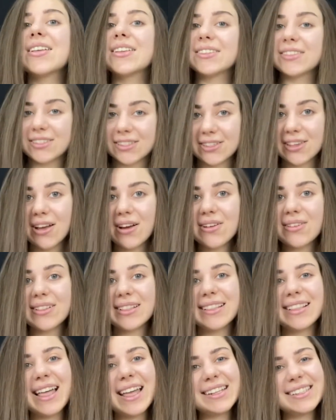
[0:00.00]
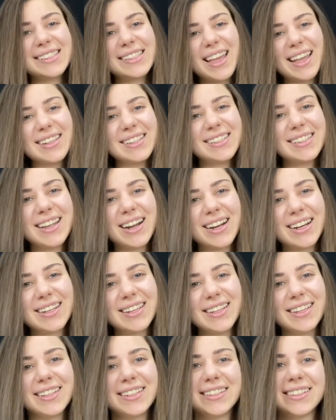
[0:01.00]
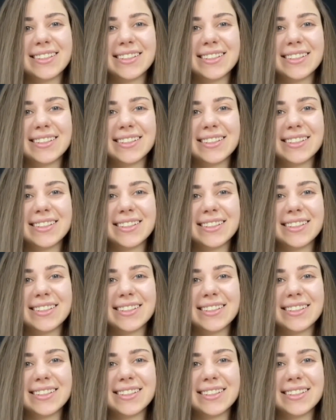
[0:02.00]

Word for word: So, let's get started.